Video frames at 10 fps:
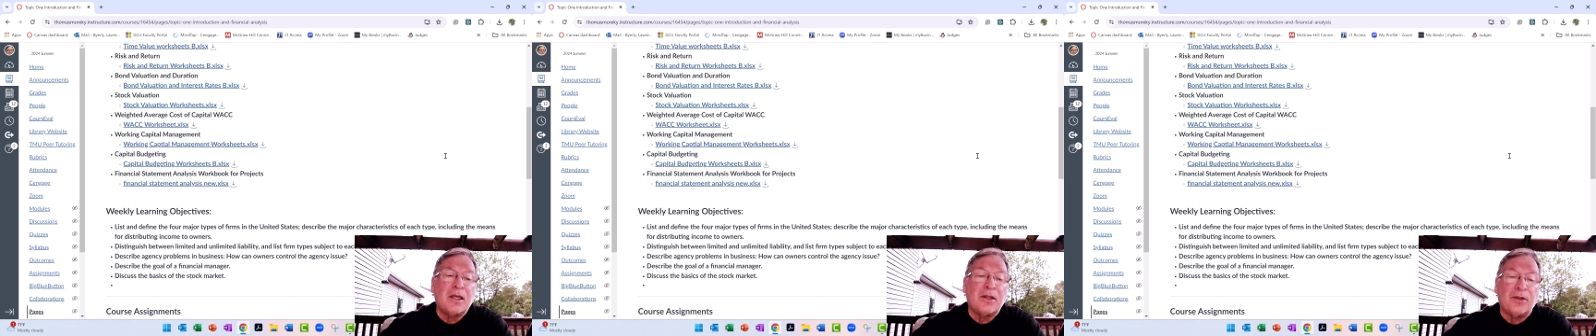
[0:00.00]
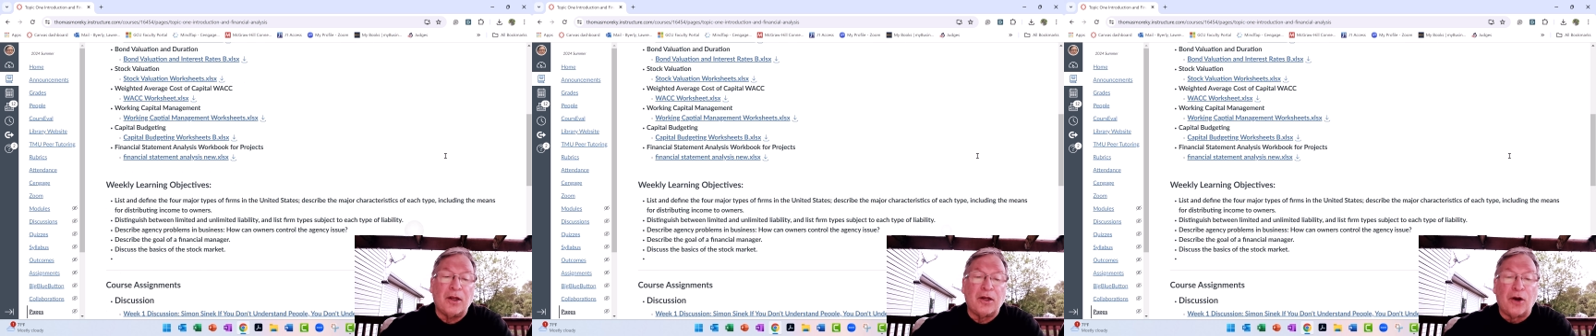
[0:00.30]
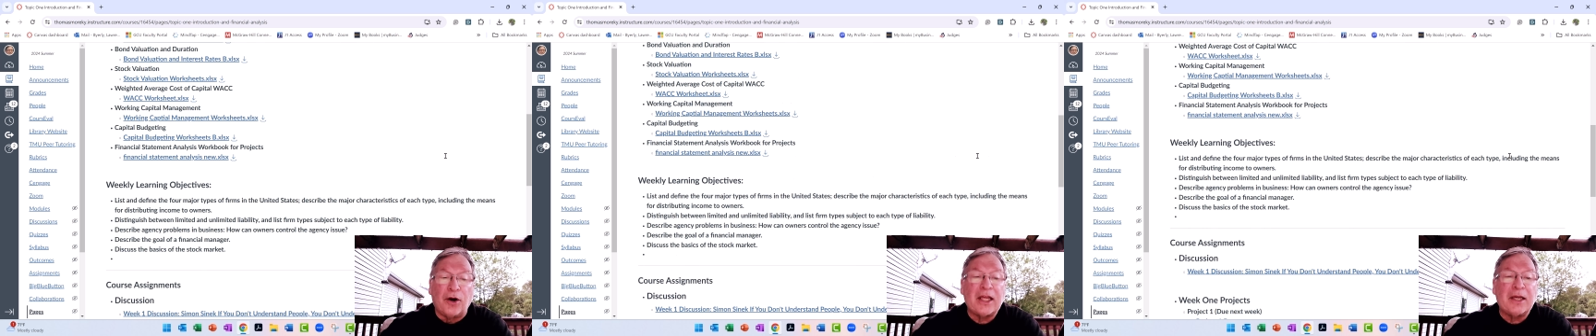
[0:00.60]
The
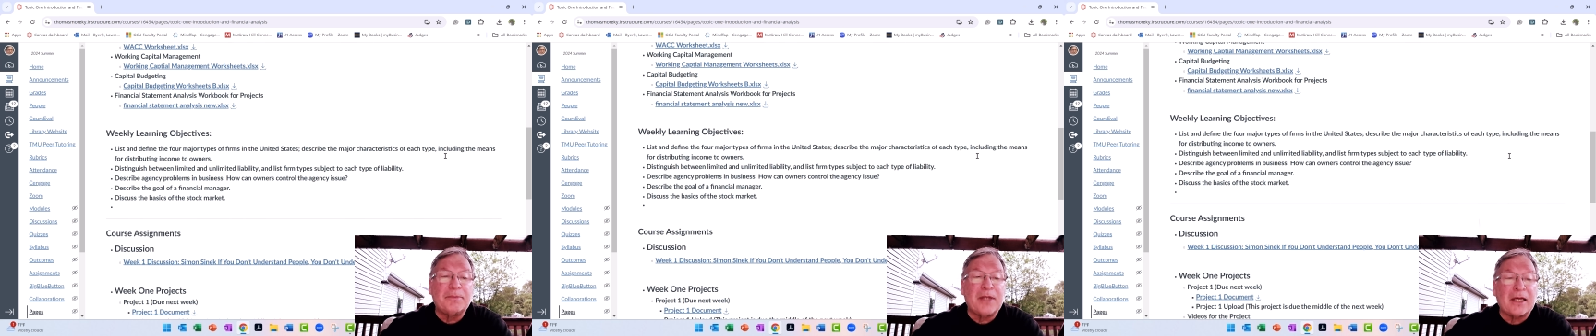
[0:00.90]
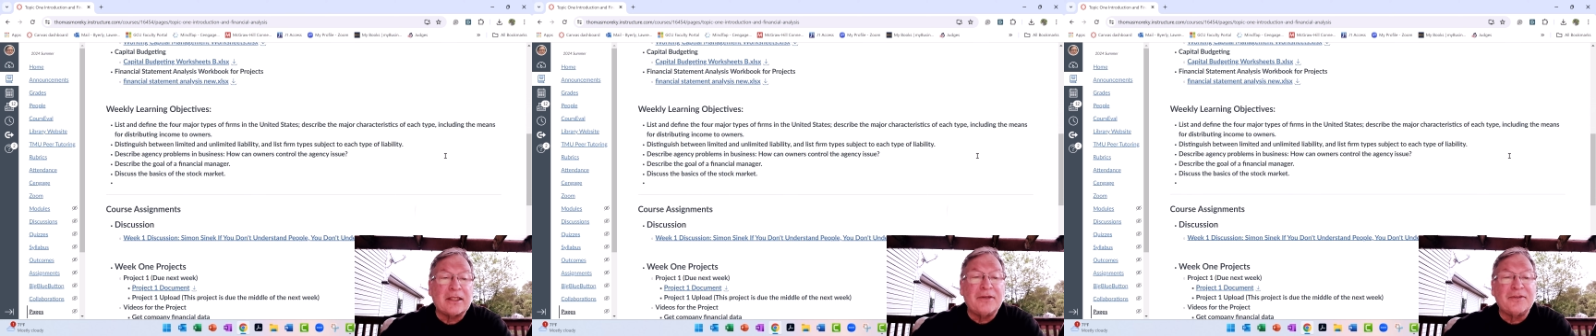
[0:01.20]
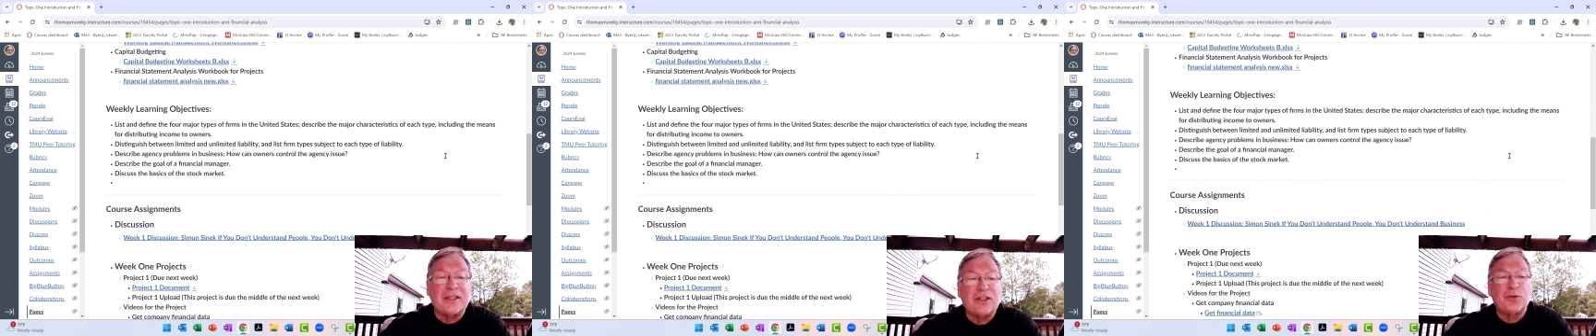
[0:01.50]
learning objectives
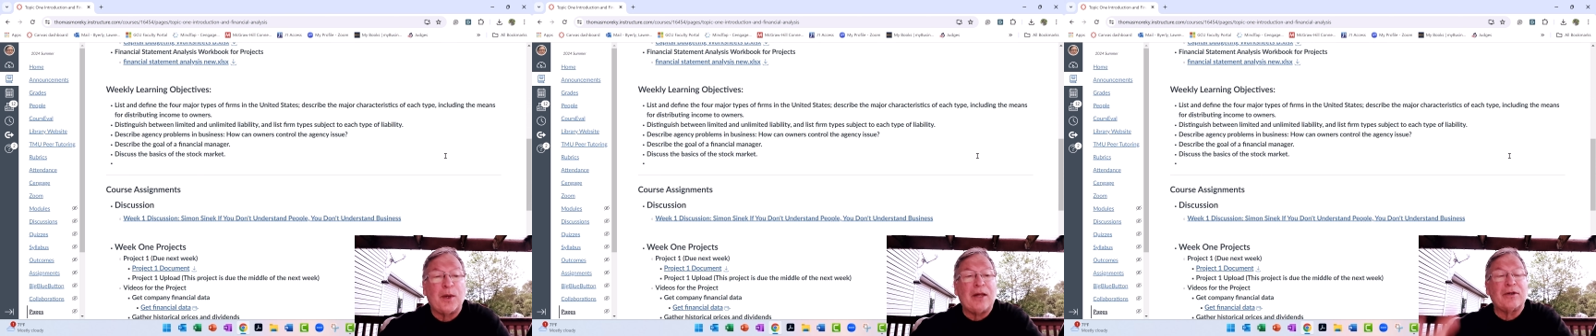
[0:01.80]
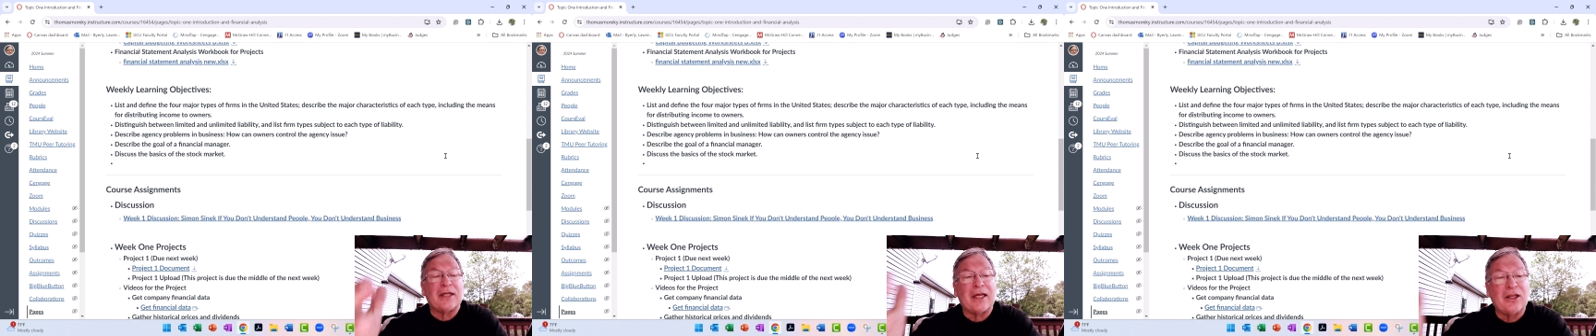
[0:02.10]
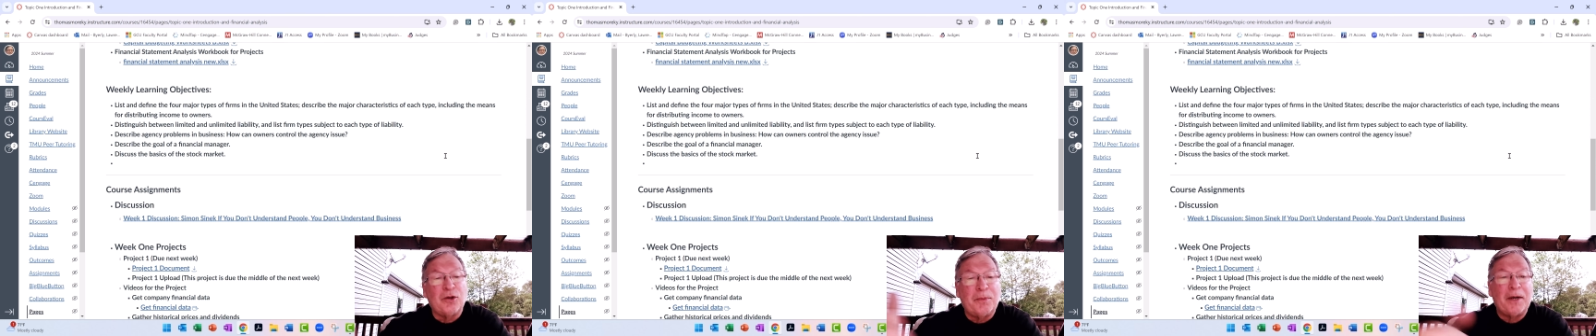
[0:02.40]
each week, I'll tell you a
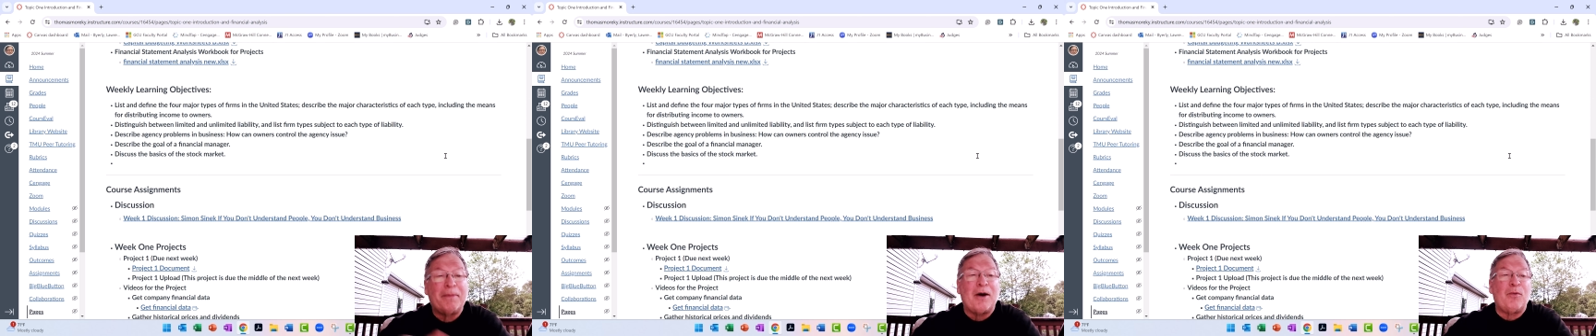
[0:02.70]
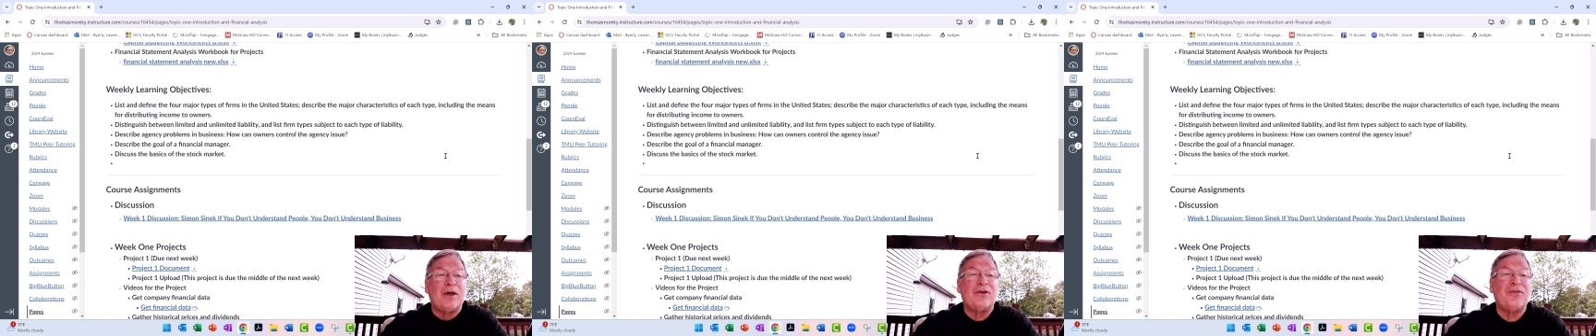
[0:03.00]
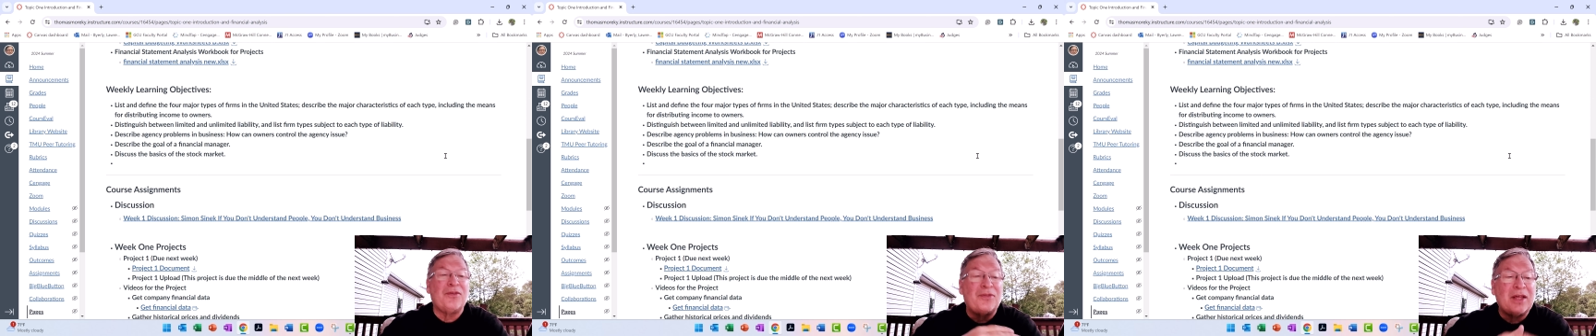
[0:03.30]
little bit about what are
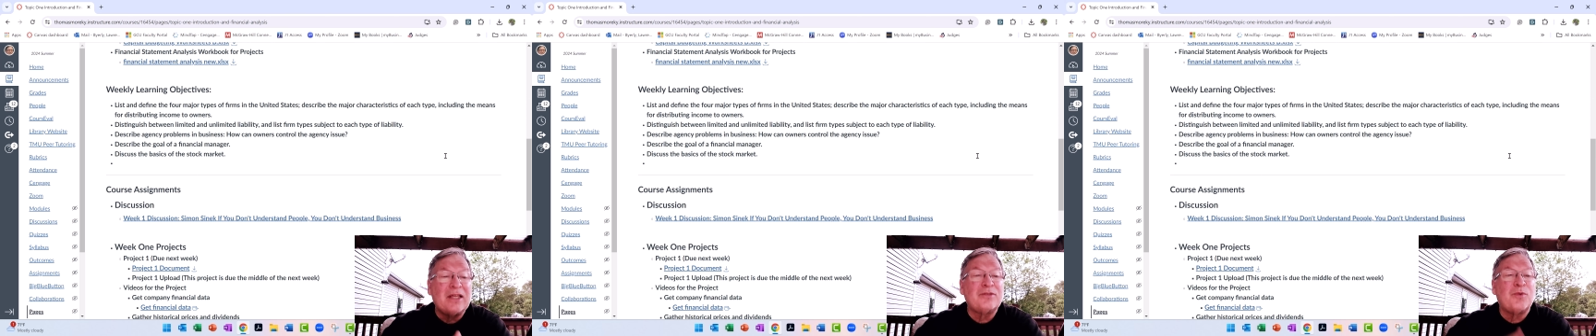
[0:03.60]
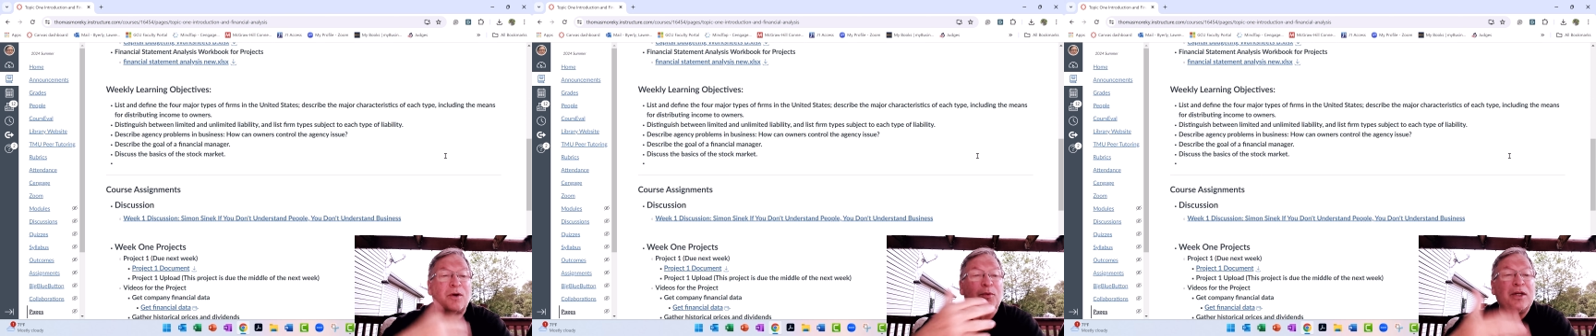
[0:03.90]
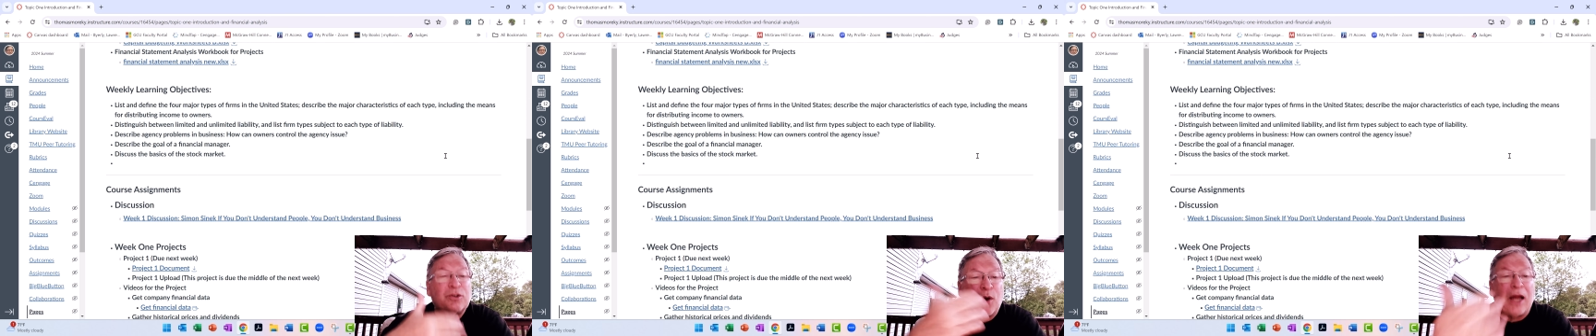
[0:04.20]
the things, what are we
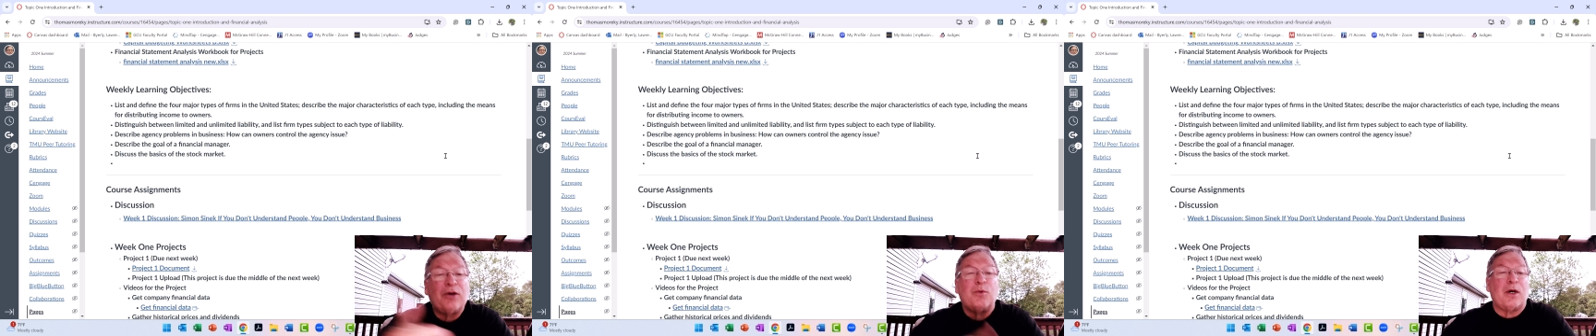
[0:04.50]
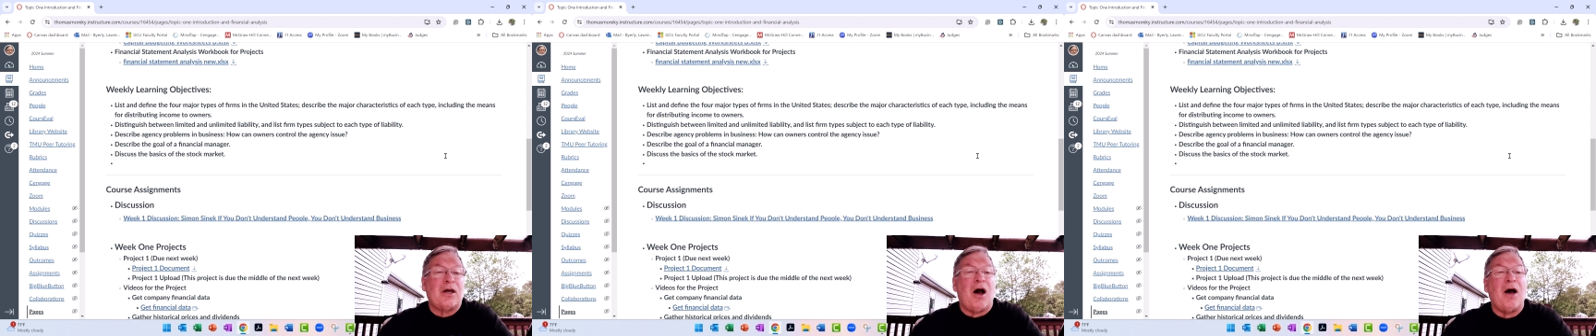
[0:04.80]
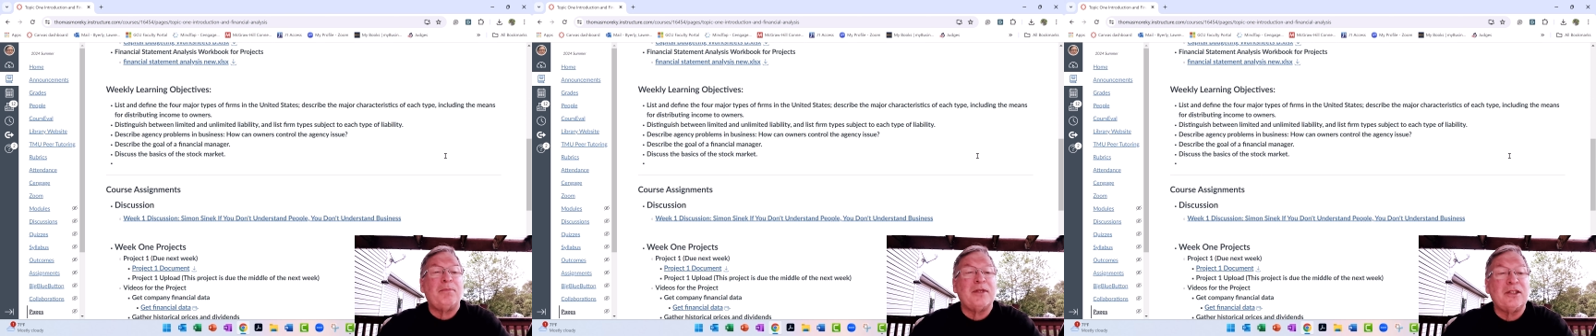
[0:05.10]
trying to
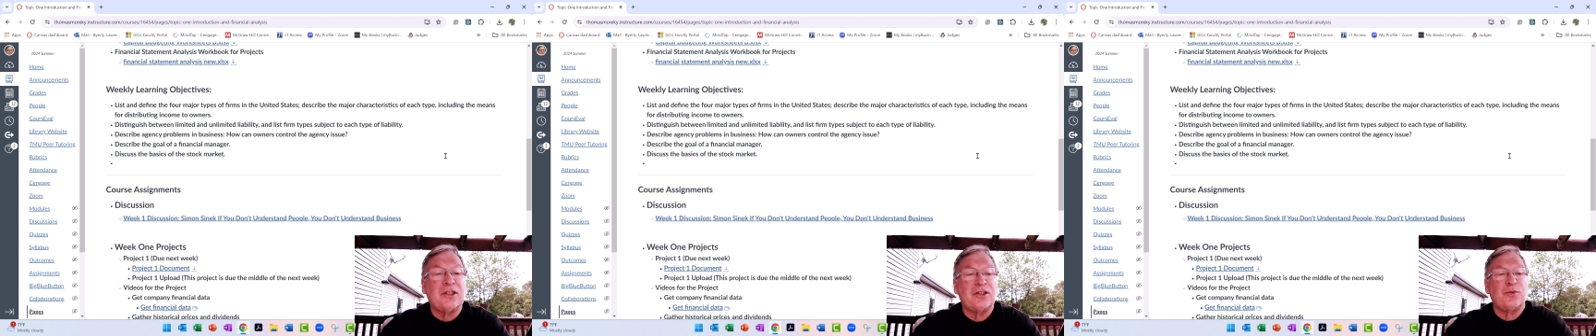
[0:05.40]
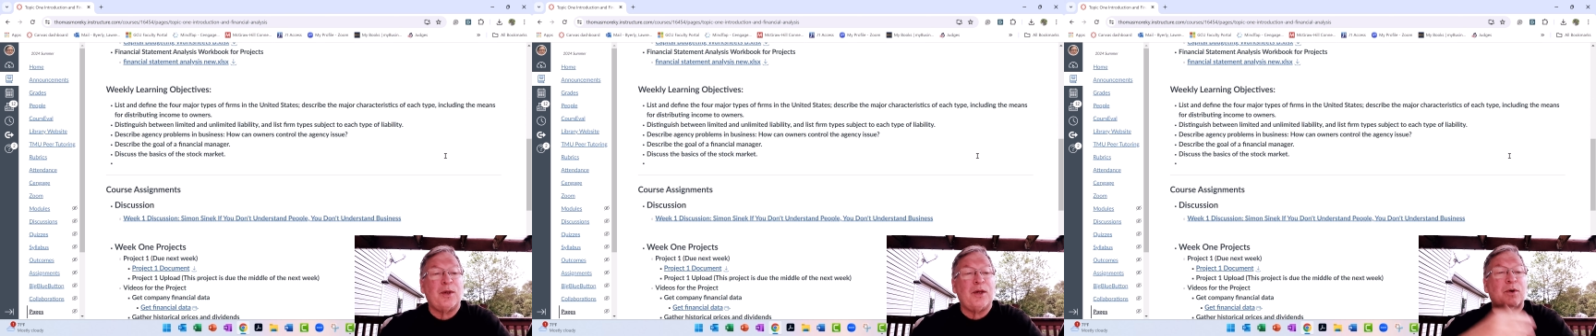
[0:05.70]
accomplish this week?